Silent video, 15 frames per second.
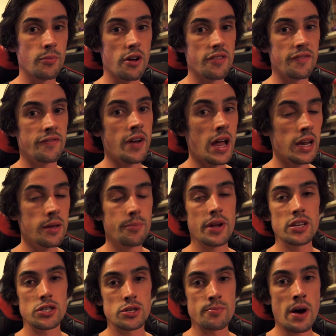in both Valley
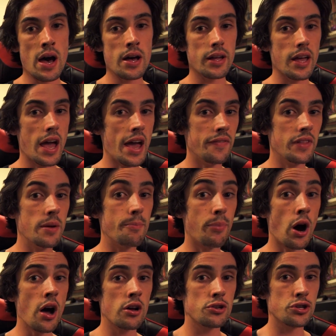Benchmark and the
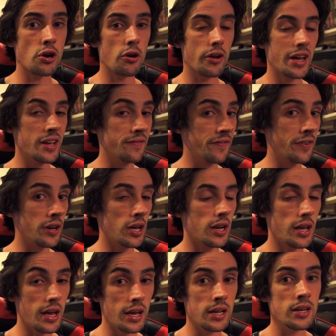BioShock Infinite
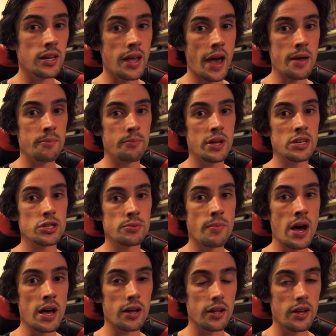in-game
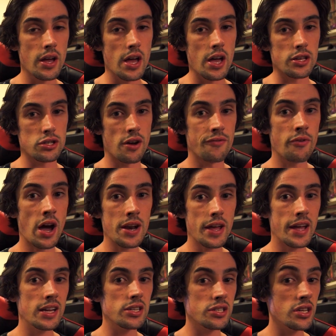benchmark. So I've run
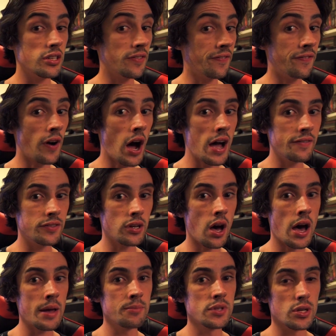each test 5
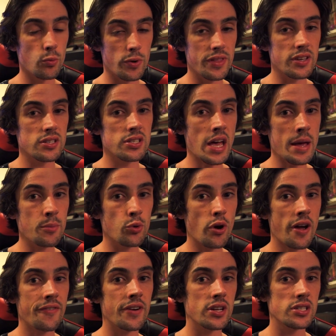times with the same
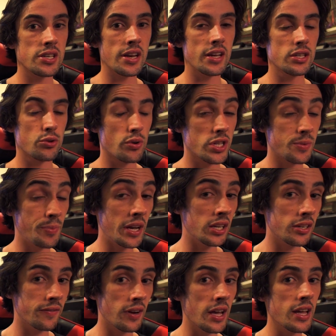graphics settings
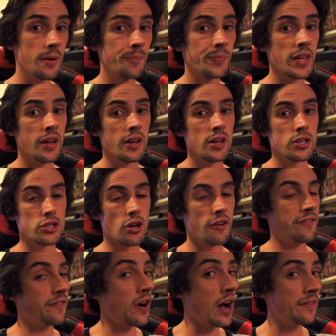respectively. So
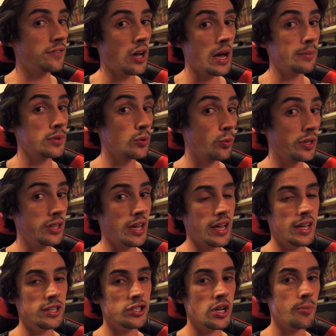5 times with the
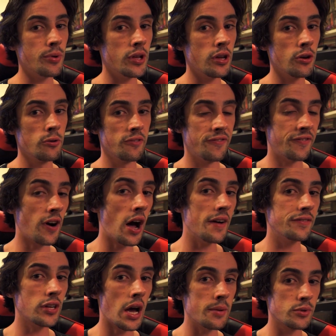eGPU,
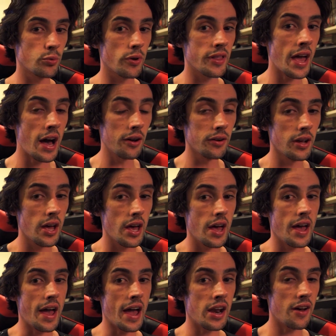5 times without,
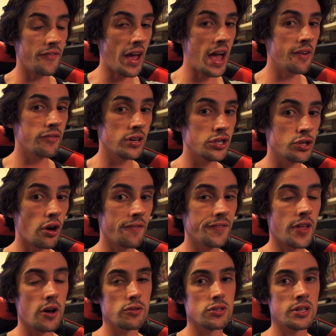and I've averaged off
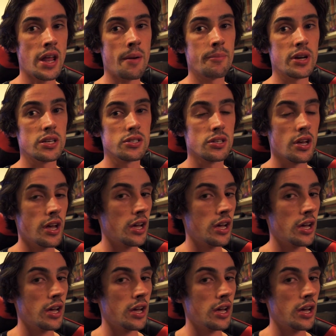those numbers.